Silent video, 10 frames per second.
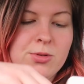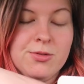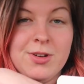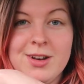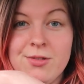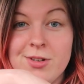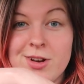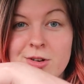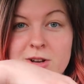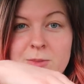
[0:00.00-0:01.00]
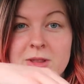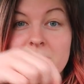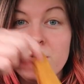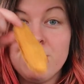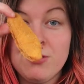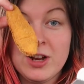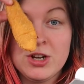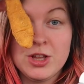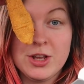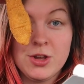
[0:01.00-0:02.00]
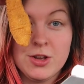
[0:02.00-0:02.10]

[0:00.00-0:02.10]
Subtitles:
Oh, they're very, very crispy. These are freshly